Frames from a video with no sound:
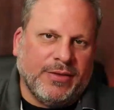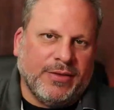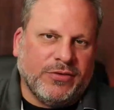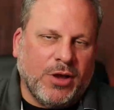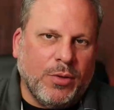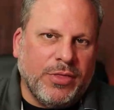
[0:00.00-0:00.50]
that.
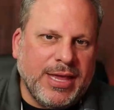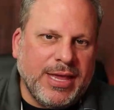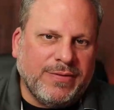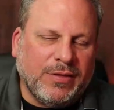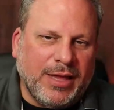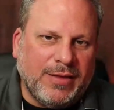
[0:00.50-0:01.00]
So
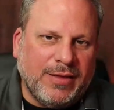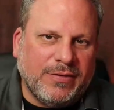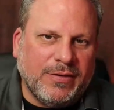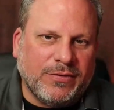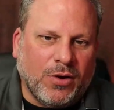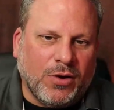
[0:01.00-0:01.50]
these
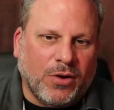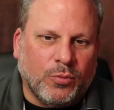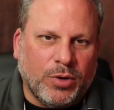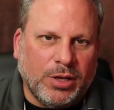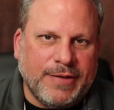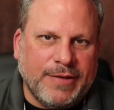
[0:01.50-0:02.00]
lenses are
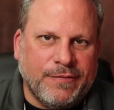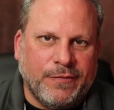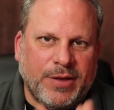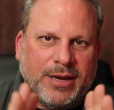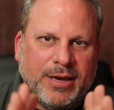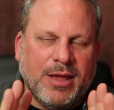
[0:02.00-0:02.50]
really
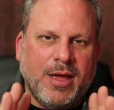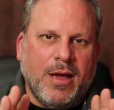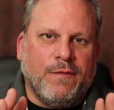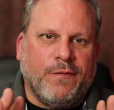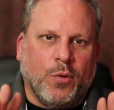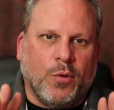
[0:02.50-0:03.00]
fit
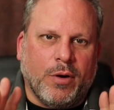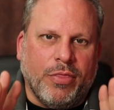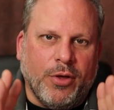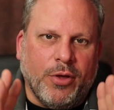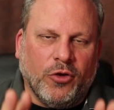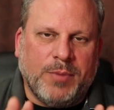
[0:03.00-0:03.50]
for
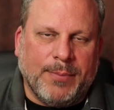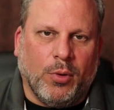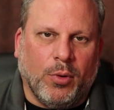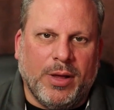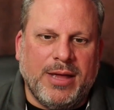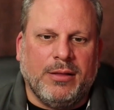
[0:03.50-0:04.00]
those
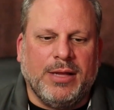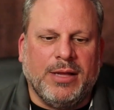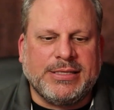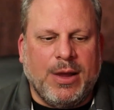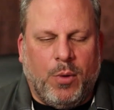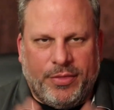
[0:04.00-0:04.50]
people.
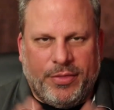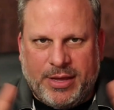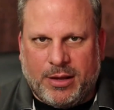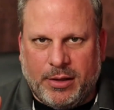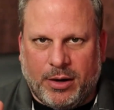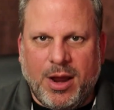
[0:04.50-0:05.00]
Let's get one
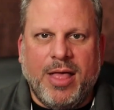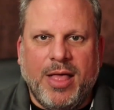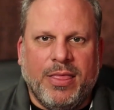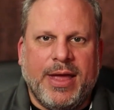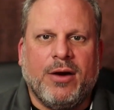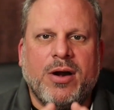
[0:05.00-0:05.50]
thing clear.
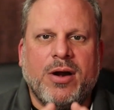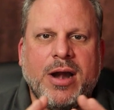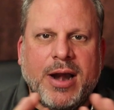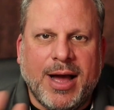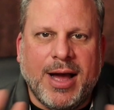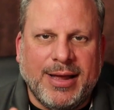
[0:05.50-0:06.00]
They are
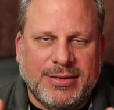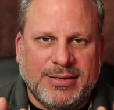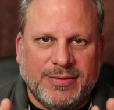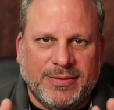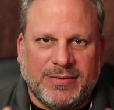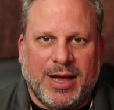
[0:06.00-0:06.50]
not
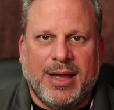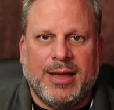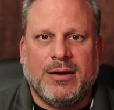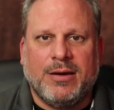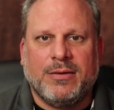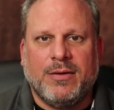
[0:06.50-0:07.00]

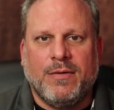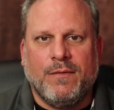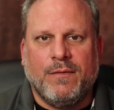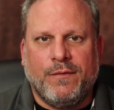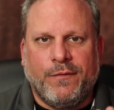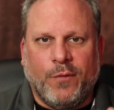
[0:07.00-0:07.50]
designed
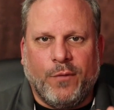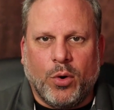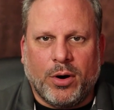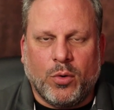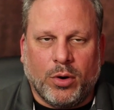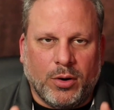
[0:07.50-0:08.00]

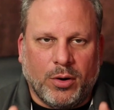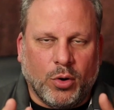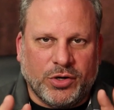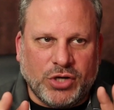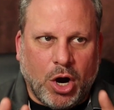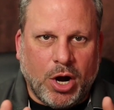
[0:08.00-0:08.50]
for
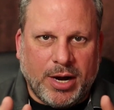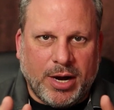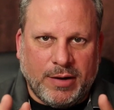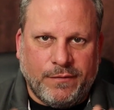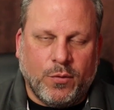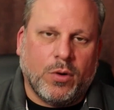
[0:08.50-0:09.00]
or
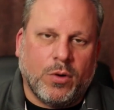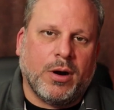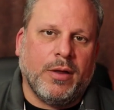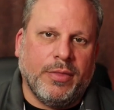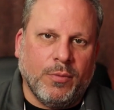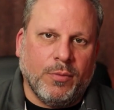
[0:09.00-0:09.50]
targeted
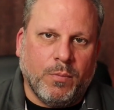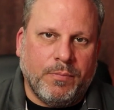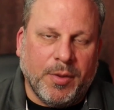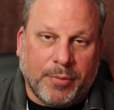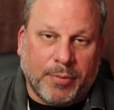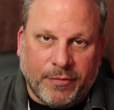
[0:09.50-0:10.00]
for
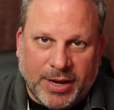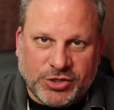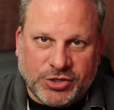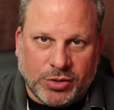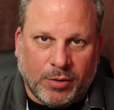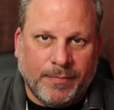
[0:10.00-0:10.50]
the
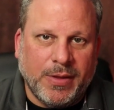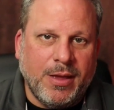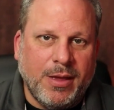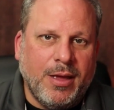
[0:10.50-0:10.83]
professional.